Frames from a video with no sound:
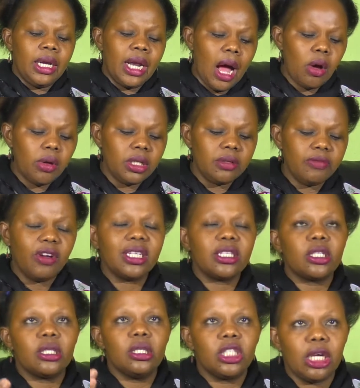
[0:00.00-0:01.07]
Now in
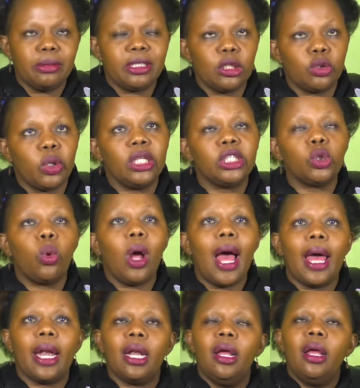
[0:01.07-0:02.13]
verse chapter
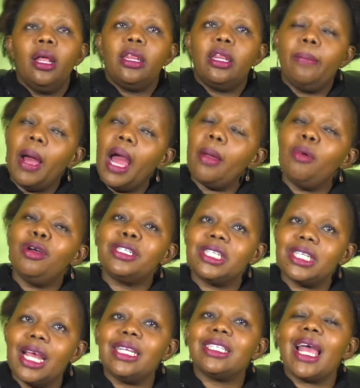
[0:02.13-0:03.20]
21, the Bible
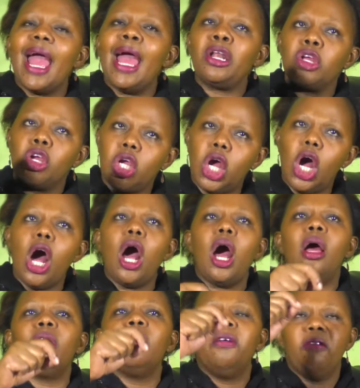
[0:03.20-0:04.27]
says, And
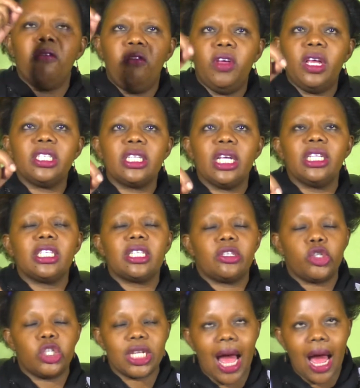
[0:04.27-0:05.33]
God visits
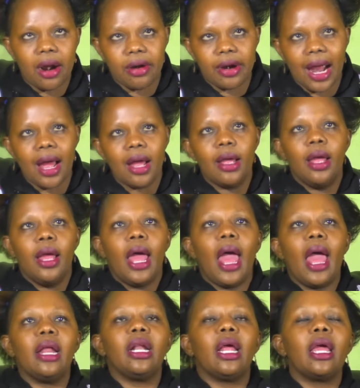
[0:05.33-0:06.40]
Sarah,
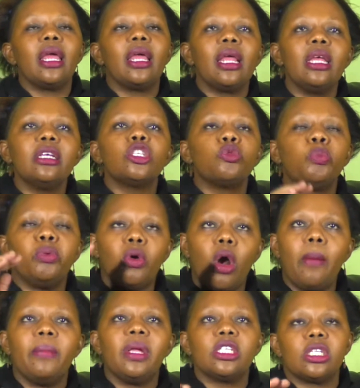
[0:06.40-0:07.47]
and his
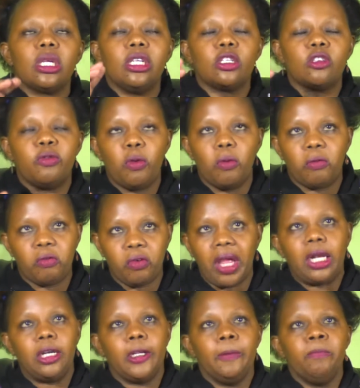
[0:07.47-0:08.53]
promise is
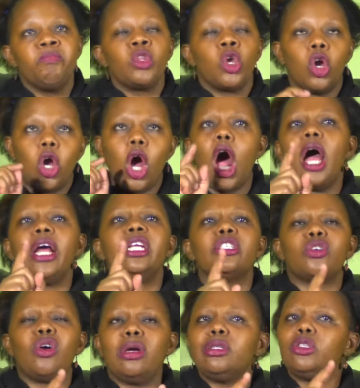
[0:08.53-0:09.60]
fulfilled. God is
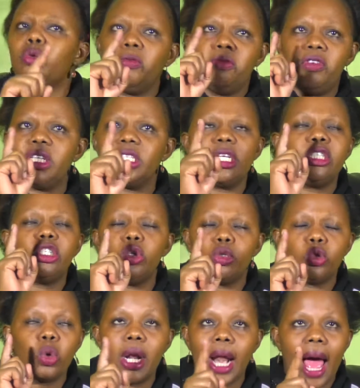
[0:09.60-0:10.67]
going to visit you
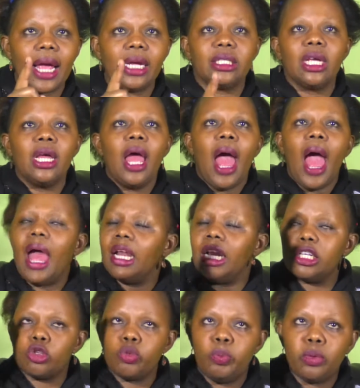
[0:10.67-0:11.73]
tonight and
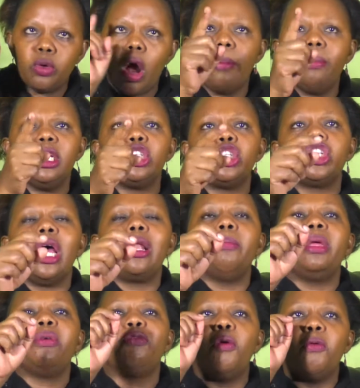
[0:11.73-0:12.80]
his promise shall
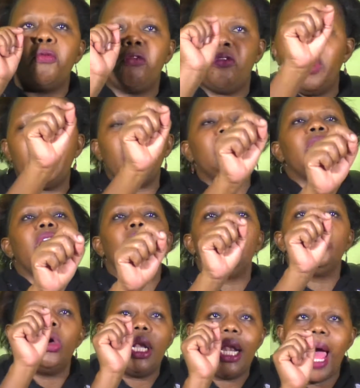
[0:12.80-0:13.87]
be fulfilled in
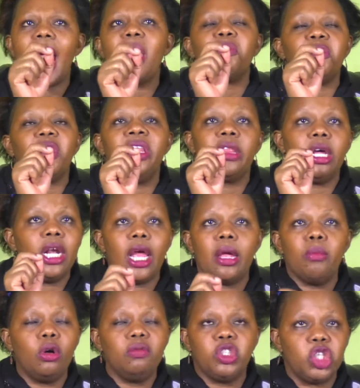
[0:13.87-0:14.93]
your life in the
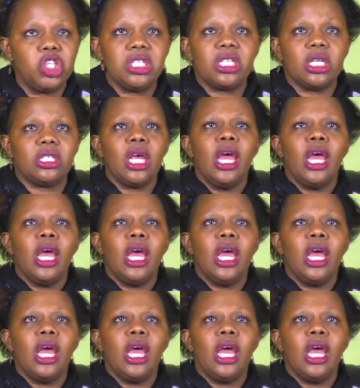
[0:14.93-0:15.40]
name of Jesus.